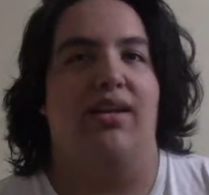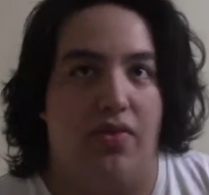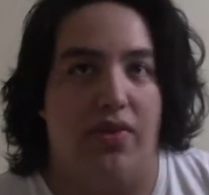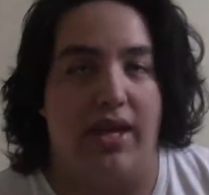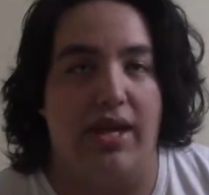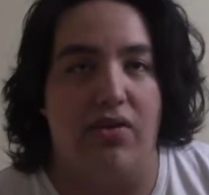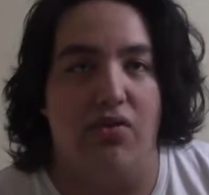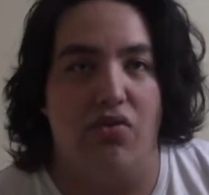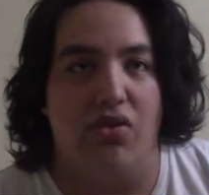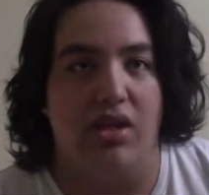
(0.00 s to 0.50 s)

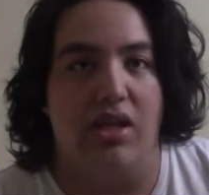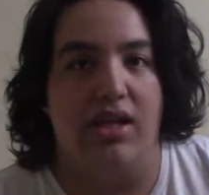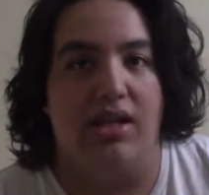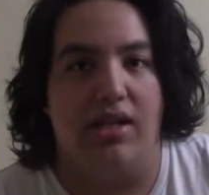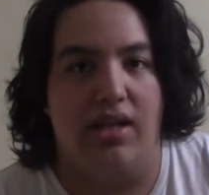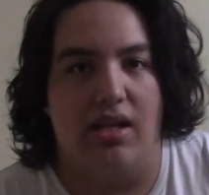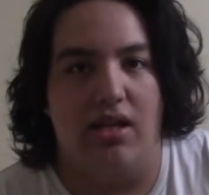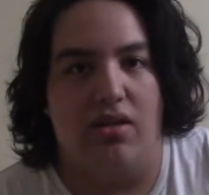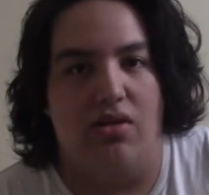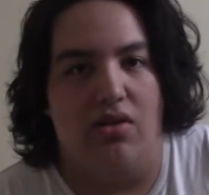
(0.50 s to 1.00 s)
they really
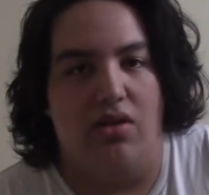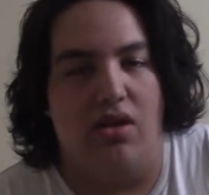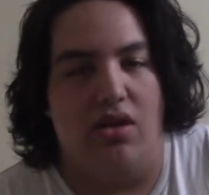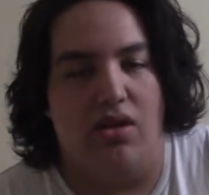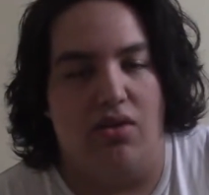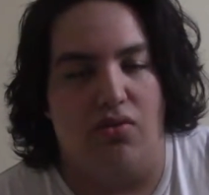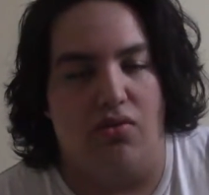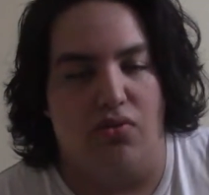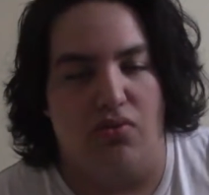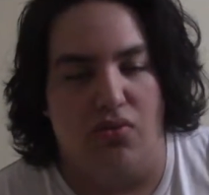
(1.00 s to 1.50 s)
did
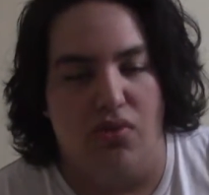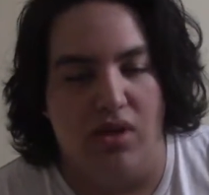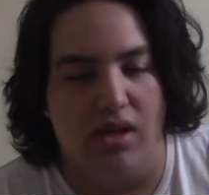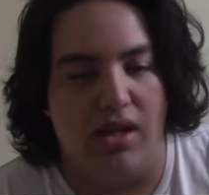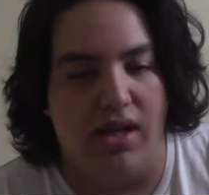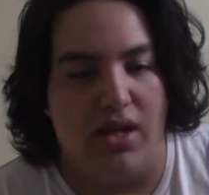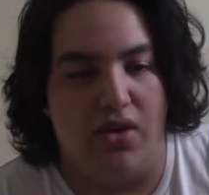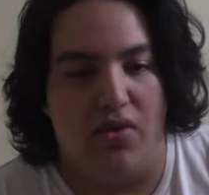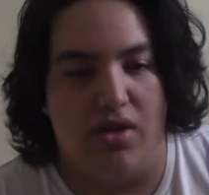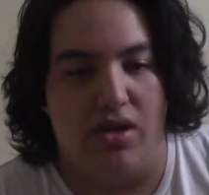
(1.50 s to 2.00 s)
a
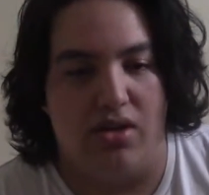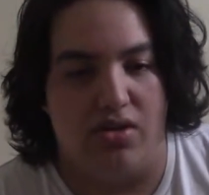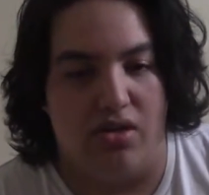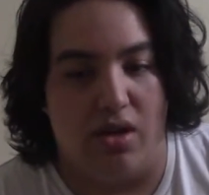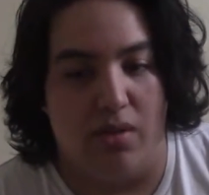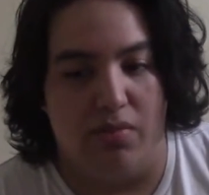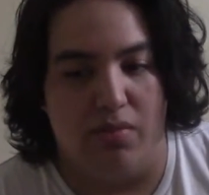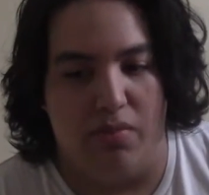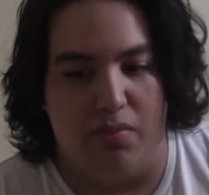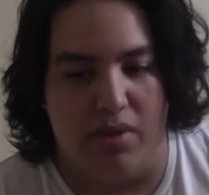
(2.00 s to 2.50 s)
really great
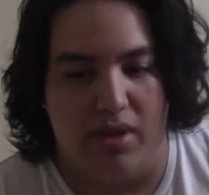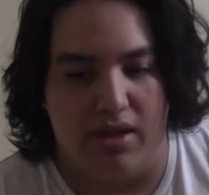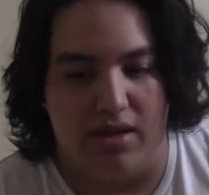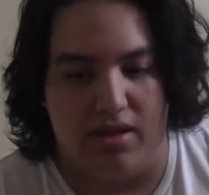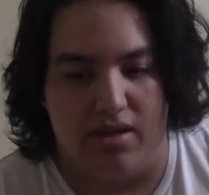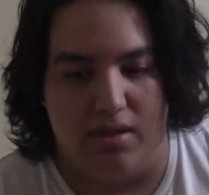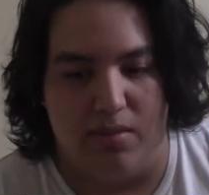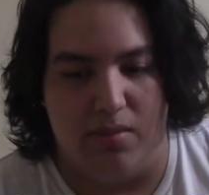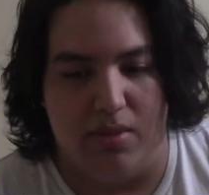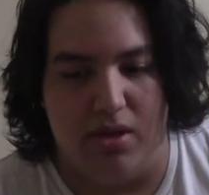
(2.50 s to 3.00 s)
job of
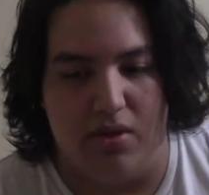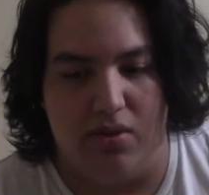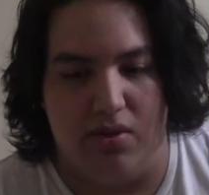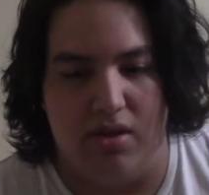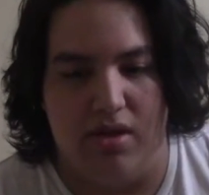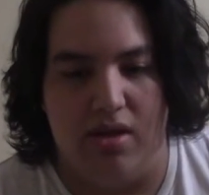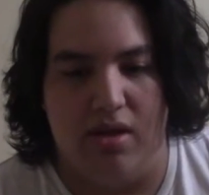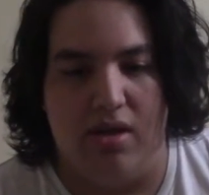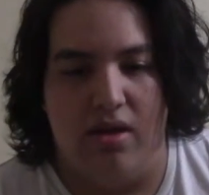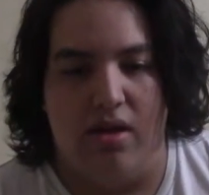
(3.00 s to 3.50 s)
bringing them out.
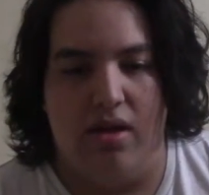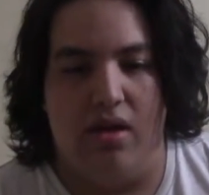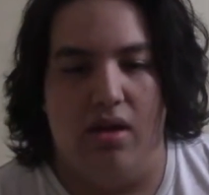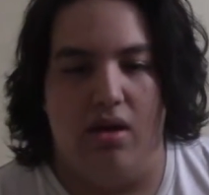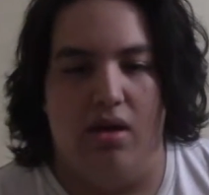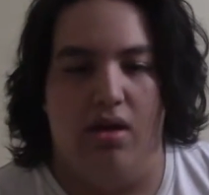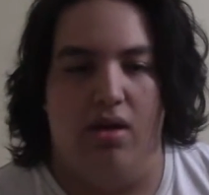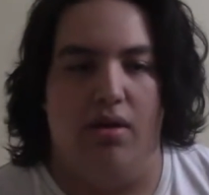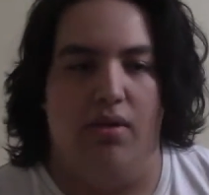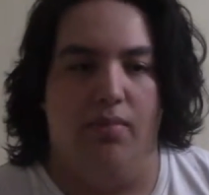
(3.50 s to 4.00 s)

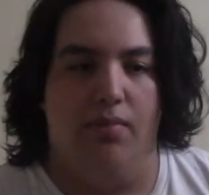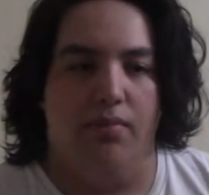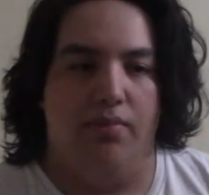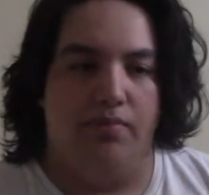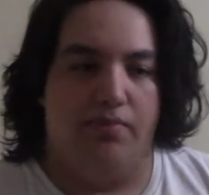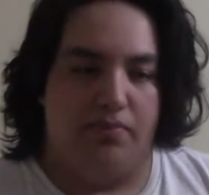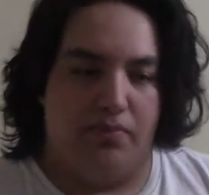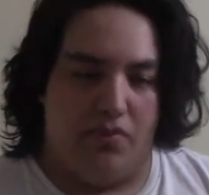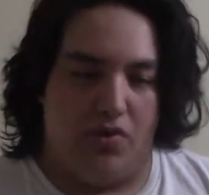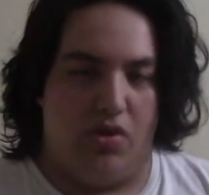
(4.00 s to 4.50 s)

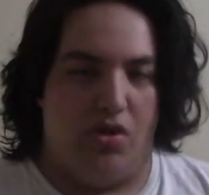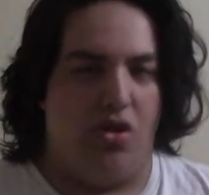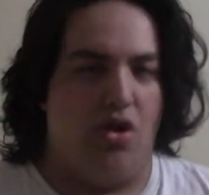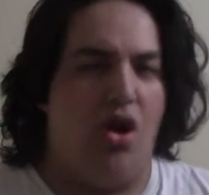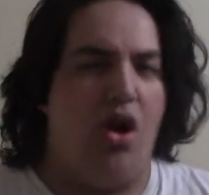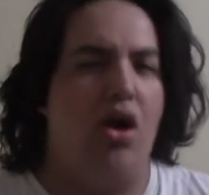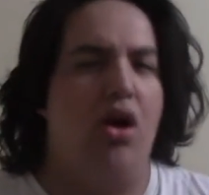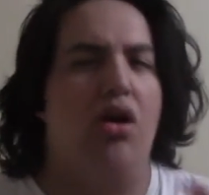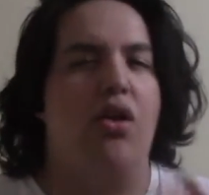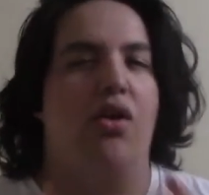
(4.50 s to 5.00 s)
There
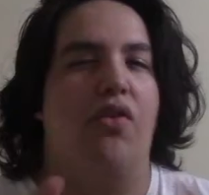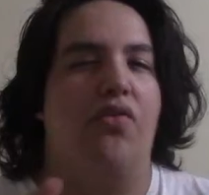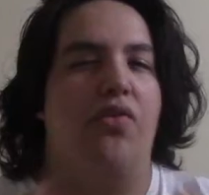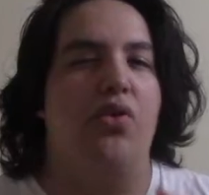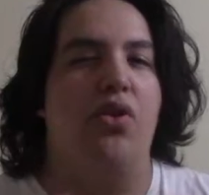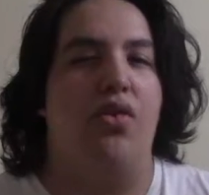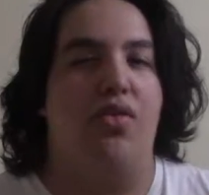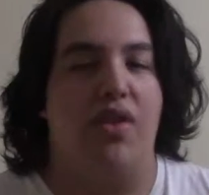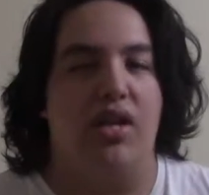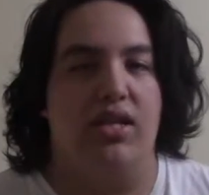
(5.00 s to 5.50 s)
are a
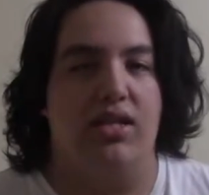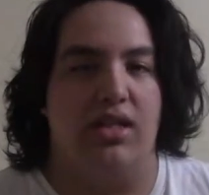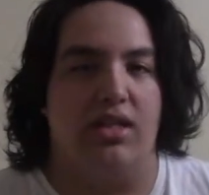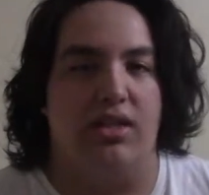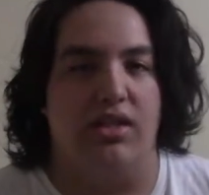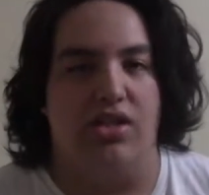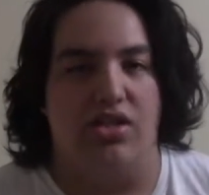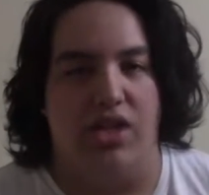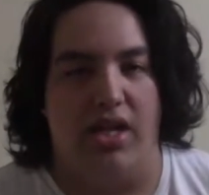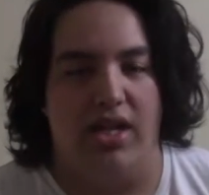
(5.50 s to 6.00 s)
few things that
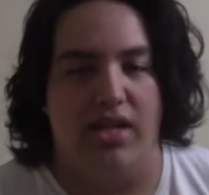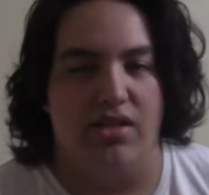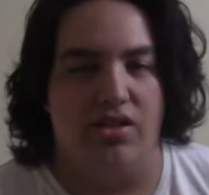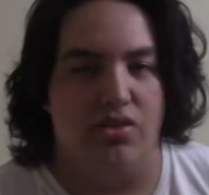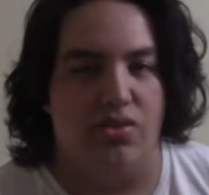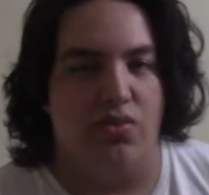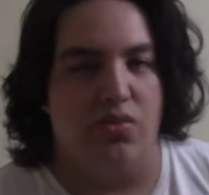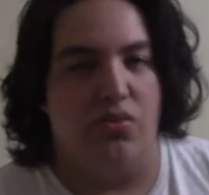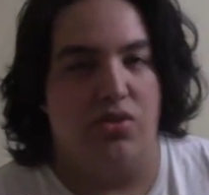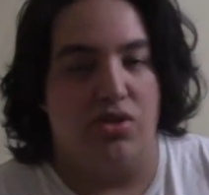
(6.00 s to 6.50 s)
they
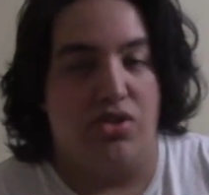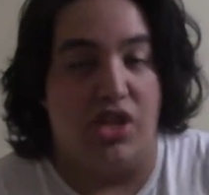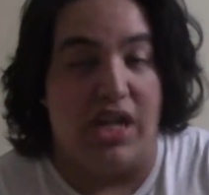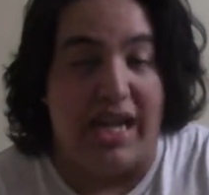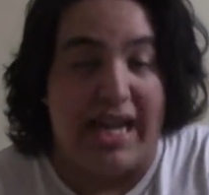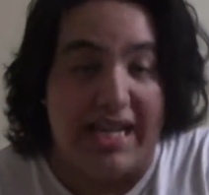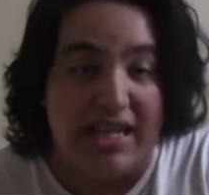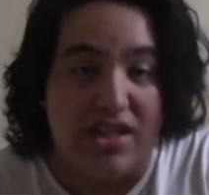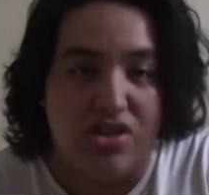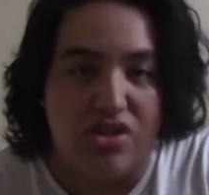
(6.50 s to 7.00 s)

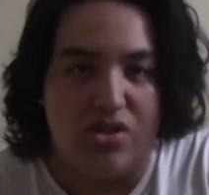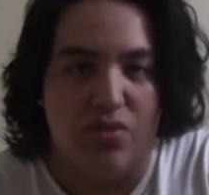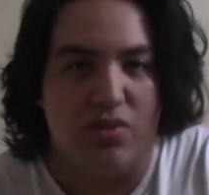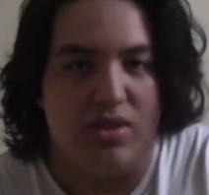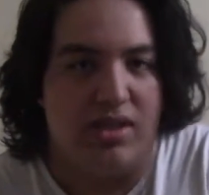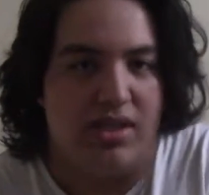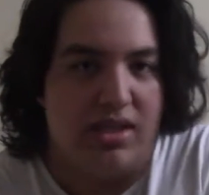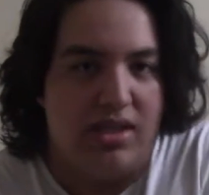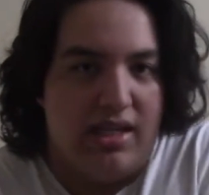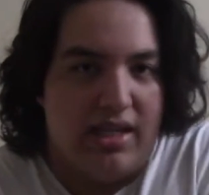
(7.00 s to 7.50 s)
changed
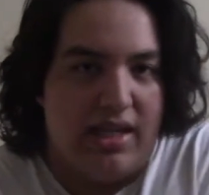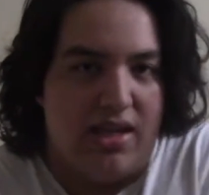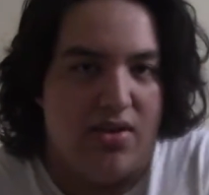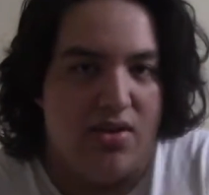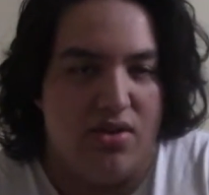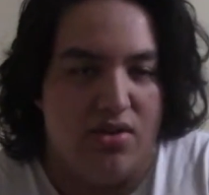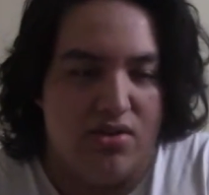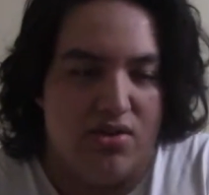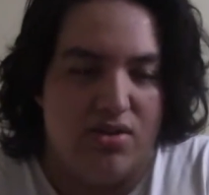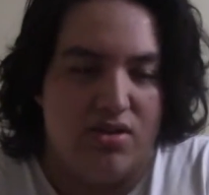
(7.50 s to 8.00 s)
within the
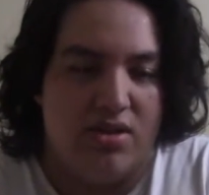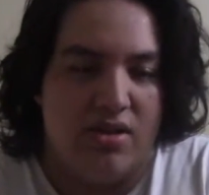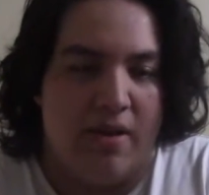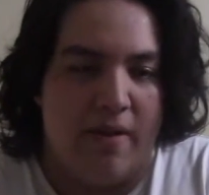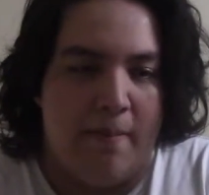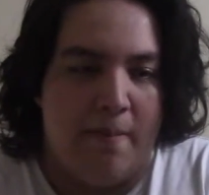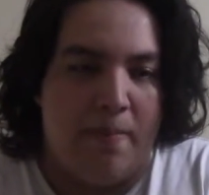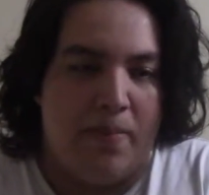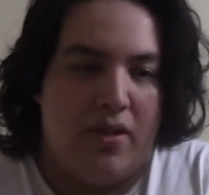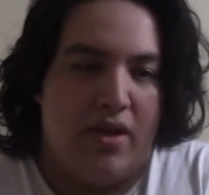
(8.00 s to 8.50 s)
characters.
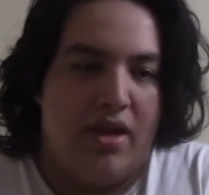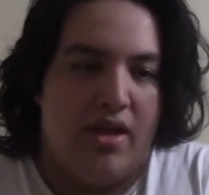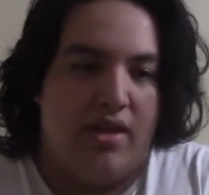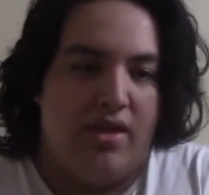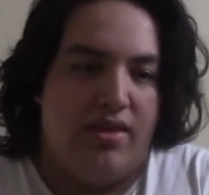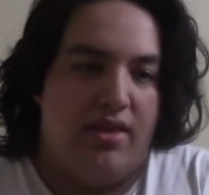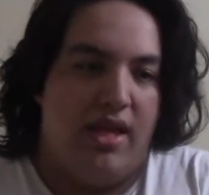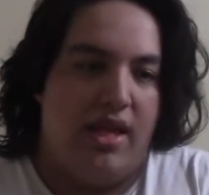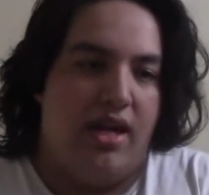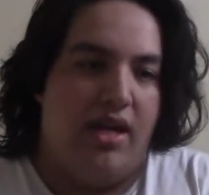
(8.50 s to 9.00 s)

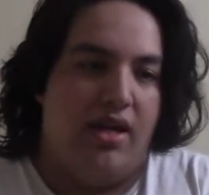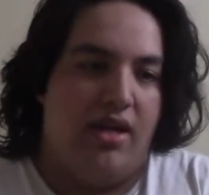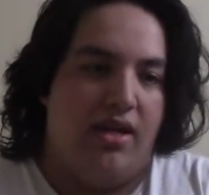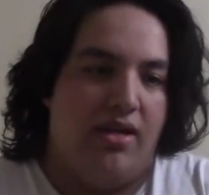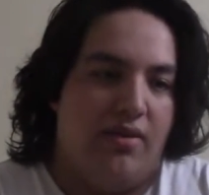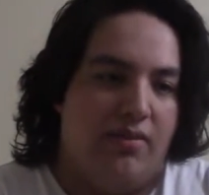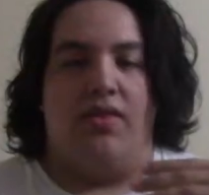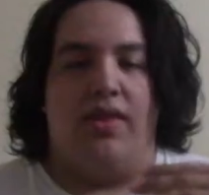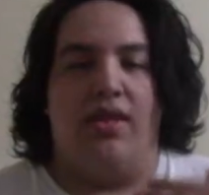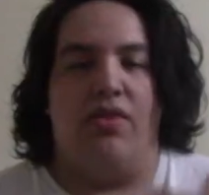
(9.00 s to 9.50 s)

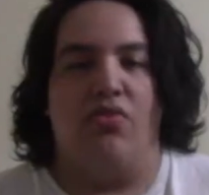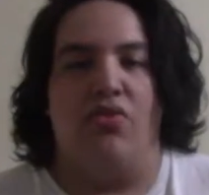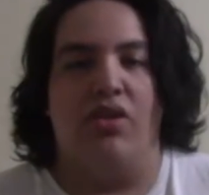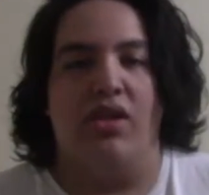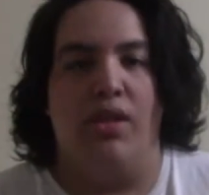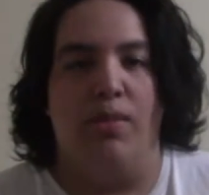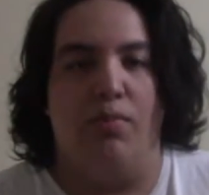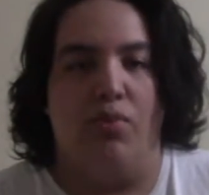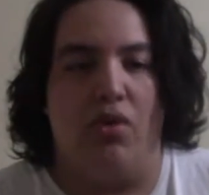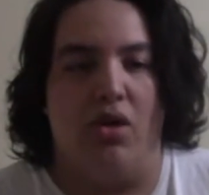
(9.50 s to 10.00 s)
They
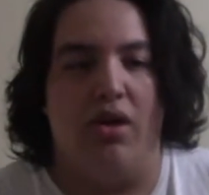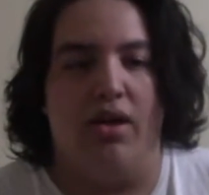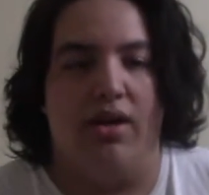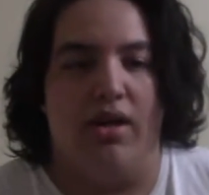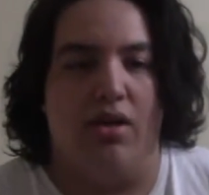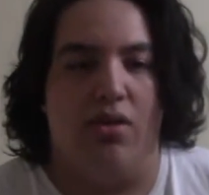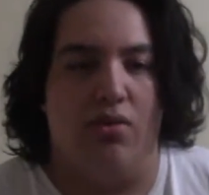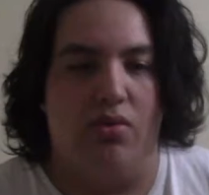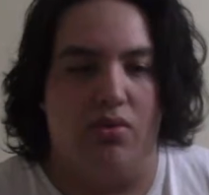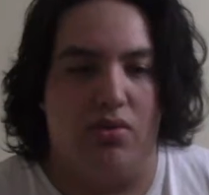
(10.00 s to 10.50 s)
really brought
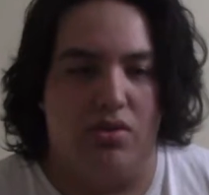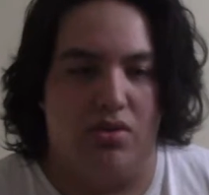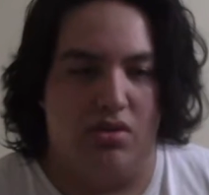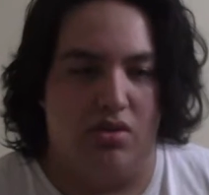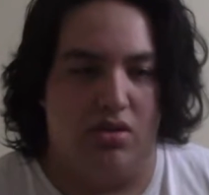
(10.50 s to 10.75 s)
out